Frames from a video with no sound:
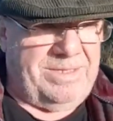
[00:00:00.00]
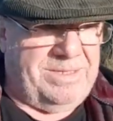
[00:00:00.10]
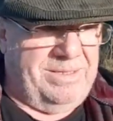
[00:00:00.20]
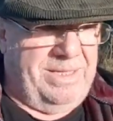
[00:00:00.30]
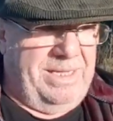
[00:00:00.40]

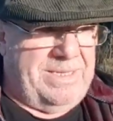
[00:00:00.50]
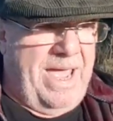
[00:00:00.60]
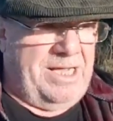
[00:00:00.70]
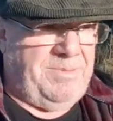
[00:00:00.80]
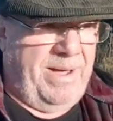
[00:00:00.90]
to the
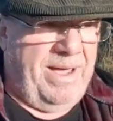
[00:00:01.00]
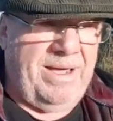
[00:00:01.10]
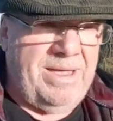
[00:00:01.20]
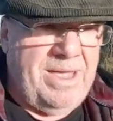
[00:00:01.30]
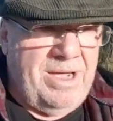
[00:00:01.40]

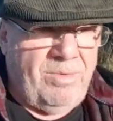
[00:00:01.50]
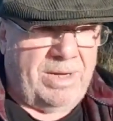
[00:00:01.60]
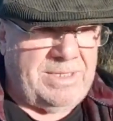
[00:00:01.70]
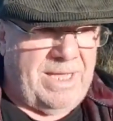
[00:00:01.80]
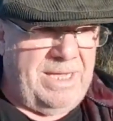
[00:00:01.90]
taxpayer
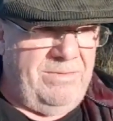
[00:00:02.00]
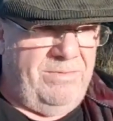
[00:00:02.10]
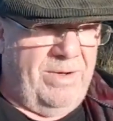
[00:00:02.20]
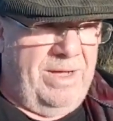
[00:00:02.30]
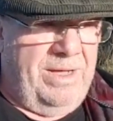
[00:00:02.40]
once
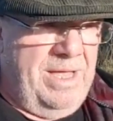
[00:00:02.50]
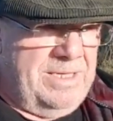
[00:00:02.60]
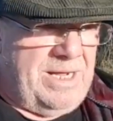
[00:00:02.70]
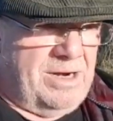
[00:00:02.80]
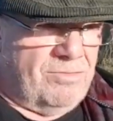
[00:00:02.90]
they've
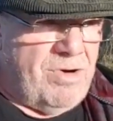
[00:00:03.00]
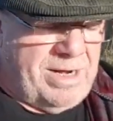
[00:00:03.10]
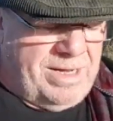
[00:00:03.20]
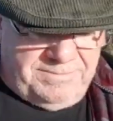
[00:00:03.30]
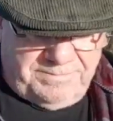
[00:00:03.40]
done a
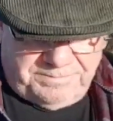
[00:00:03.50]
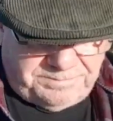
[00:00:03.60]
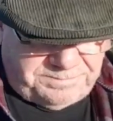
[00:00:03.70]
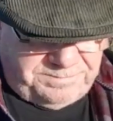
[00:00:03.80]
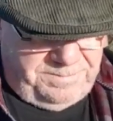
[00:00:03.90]
runner
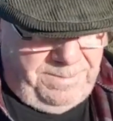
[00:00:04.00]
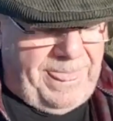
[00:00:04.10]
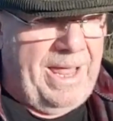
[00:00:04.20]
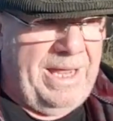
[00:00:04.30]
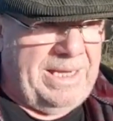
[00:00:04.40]

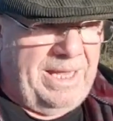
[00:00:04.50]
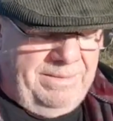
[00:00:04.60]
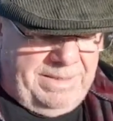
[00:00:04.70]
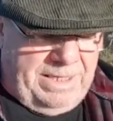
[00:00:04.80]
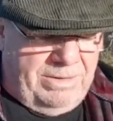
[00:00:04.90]
and
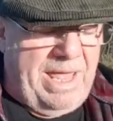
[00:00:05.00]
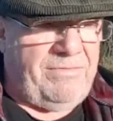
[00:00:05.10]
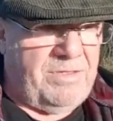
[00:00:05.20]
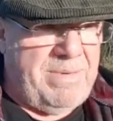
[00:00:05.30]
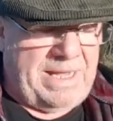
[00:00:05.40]

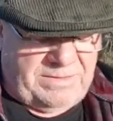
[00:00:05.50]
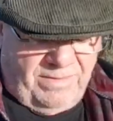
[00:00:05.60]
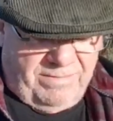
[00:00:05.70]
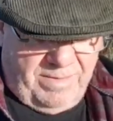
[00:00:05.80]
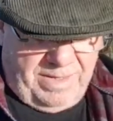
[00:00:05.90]
left the mess for
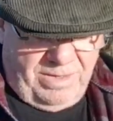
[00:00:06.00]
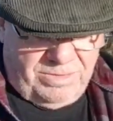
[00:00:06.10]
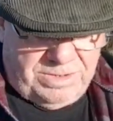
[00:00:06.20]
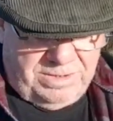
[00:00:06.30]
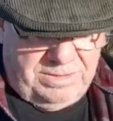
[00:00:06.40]
everyone
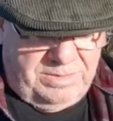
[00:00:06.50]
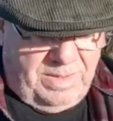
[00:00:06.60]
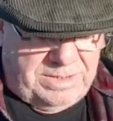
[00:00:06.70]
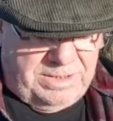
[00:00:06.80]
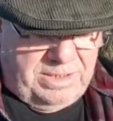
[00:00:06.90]
else
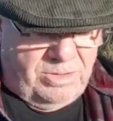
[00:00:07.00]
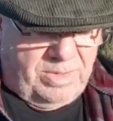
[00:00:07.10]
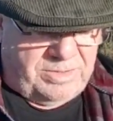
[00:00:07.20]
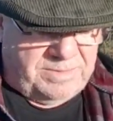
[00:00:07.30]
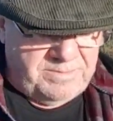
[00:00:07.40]
to deal
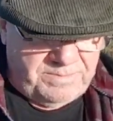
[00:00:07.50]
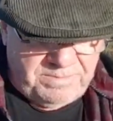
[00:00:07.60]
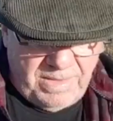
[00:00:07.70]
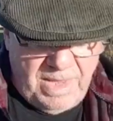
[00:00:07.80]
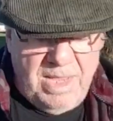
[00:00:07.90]
with.
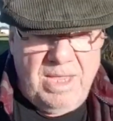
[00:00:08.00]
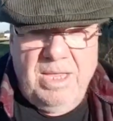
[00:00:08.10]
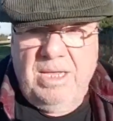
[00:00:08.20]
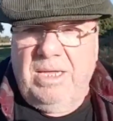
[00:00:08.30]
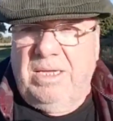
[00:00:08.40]

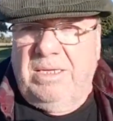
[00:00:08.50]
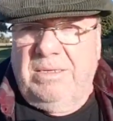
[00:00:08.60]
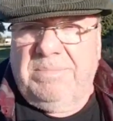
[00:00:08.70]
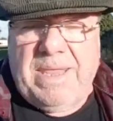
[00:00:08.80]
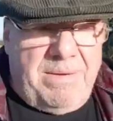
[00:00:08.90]

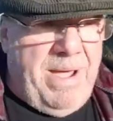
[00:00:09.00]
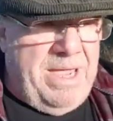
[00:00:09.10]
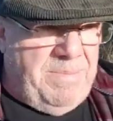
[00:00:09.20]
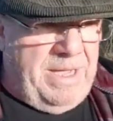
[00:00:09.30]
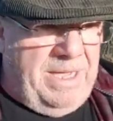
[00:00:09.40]
But that
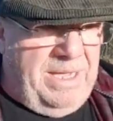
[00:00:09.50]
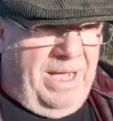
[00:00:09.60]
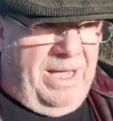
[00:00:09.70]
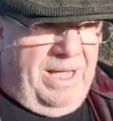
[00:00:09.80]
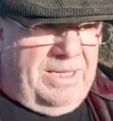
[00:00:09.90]
may be
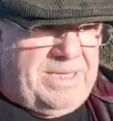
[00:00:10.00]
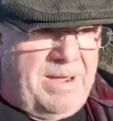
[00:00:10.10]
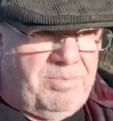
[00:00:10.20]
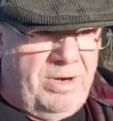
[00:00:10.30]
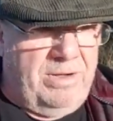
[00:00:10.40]

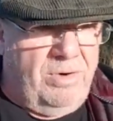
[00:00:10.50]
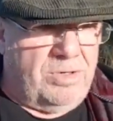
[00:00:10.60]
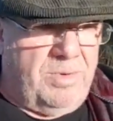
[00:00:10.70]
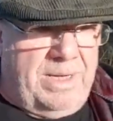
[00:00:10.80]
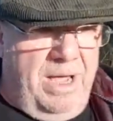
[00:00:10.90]
temporary. Of
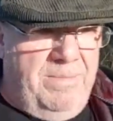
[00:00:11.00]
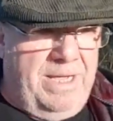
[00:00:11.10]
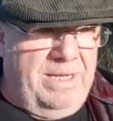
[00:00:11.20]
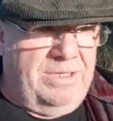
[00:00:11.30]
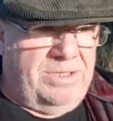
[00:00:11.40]
course, we're coming
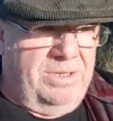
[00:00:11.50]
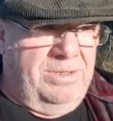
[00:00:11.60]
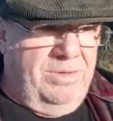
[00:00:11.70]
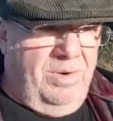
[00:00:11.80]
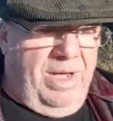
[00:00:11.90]

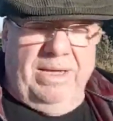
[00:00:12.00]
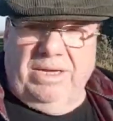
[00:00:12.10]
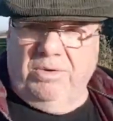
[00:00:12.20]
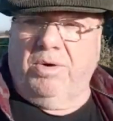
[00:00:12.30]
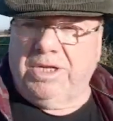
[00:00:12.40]
into
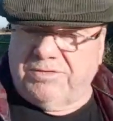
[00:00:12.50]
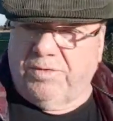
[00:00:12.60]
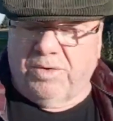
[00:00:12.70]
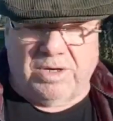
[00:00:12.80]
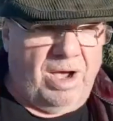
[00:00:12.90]
what is
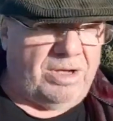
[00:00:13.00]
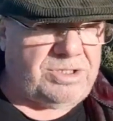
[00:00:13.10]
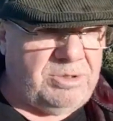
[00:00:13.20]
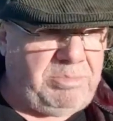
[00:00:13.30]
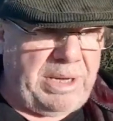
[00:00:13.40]

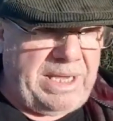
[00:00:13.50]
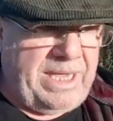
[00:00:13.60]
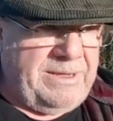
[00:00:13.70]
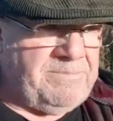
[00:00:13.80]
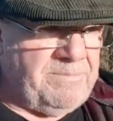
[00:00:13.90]
forecast to be